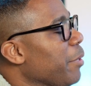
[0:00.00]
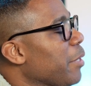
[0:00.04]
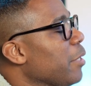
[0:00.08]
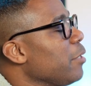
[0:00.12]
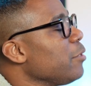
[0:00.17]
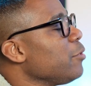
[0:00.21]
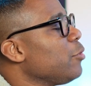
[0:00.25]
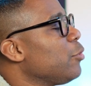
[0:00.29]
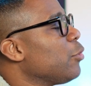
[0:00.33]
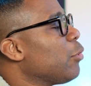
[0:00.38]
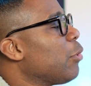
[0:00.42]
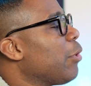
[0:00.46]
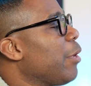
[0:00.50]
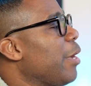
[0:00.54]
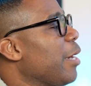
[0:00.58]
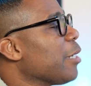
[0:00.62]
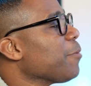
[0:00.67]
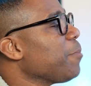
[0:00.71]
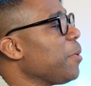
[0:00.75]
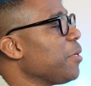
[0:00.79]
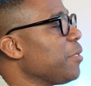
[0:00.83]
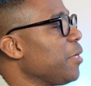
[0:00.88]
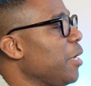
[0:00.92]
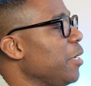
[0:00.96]
Because your
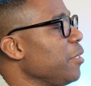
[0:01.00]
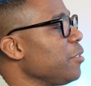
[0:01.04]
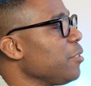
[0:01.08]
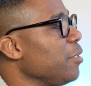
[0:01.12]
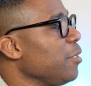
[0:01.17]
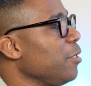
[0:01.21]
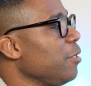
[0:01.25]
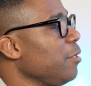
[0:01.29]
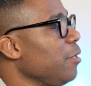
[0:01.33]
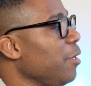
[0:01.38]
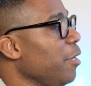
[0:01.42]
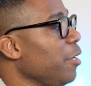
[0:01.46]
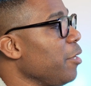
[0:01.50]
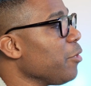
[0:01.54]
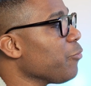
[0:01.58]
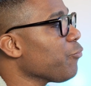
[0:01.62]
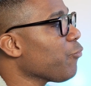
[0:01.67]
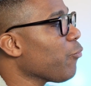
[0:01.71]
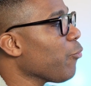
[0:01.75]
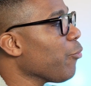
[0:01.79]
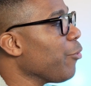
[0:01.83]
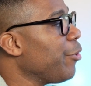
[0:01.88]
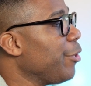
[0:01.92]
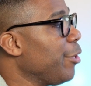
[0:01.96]
expectation is
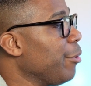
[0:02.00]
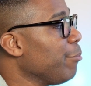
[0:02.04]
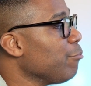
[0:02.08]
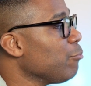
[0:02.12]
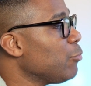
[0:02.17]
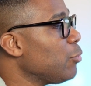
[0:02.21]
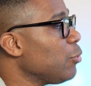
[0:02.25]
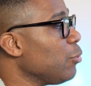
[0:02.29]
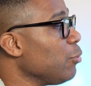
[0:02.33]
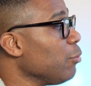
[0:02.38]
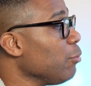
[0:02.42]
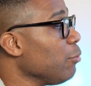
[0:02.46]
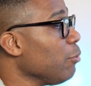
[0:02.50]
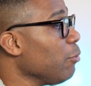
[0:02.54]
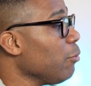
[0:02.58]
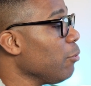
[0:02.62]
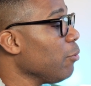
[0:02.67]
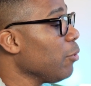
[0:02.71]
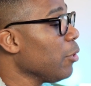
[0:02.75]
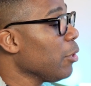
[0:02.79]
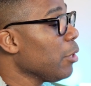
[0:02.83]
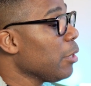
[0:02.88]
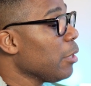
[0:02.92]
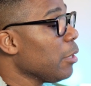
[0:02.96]
for him
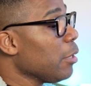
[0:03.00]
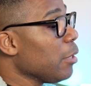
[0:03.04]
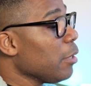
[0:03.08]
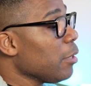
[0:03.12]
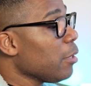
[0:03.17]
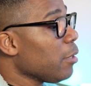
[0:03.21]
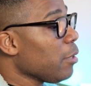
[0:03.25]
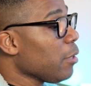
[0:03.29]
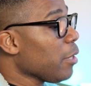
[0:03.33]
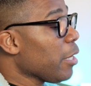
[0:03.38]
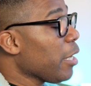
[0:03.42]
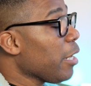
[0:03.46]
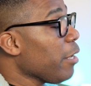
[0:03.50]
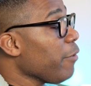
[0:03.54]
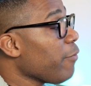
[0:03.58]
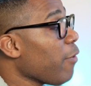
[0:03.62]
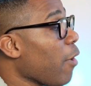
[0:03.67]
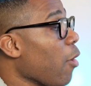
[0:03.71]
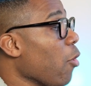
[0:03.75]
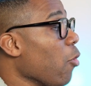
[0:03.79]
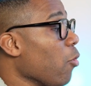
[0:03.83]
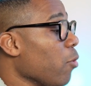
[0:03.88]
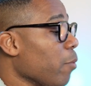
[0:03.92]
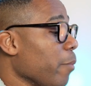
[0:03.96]
to leave
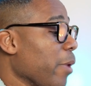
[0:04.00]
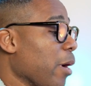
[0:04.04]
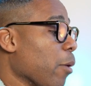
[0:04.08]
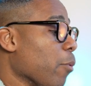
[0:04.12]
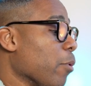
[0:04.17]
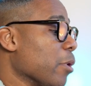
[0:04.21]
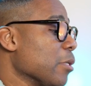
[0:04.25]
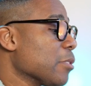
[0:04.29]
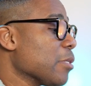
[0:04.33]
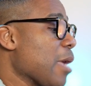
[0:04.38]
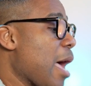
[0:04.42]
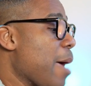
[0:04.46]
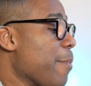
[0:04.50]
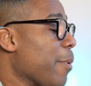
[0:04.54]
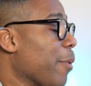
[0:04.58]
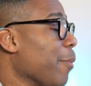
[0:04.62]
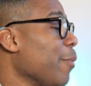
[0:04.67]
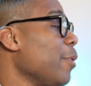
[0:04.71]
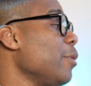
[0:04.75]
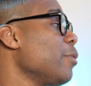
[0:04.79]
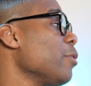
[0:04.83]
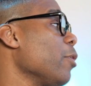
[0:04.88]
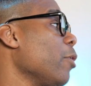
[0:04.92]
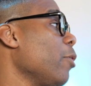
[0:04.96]
home at what time
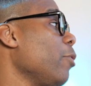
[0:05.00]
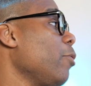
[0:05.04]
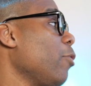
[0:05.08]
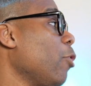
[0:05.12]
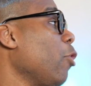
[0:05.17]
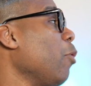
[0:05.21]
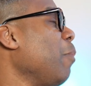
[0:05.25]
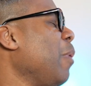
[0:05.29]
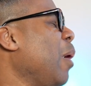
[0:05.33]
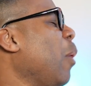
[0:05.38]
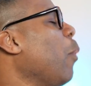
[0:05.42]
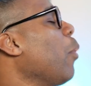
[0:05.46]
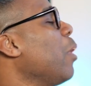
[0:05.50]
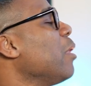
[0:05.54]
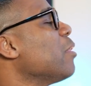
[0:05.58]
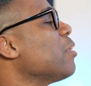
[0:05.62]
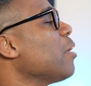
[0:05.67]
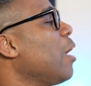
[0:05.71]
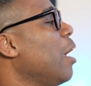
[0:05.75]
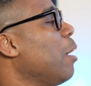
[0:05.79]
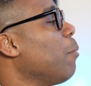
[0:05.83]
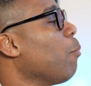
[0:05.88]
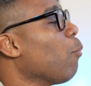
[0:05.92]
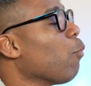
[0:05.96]
and return home at what
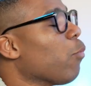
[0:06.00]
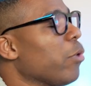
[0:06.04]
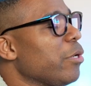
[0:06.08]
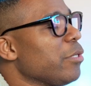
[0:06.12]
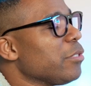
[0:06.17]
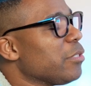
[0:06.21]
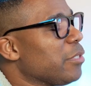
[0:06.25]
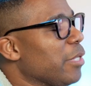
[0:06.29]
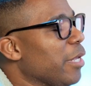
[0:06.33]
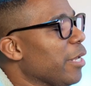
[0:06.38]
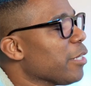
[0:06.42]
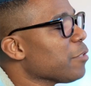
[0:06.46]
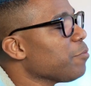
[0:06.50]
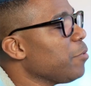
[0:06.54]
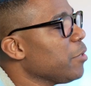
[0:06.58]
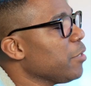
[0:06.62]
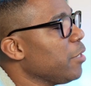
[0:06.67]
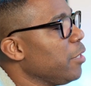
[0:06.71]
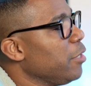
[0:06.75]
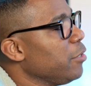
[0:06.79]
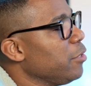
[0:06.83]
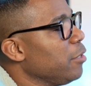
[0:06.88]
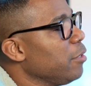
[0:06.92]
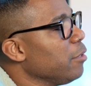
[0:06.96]
time. What is the
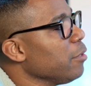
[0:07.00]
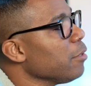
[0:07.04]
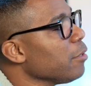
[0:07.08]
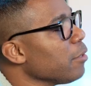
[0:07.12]
expectation?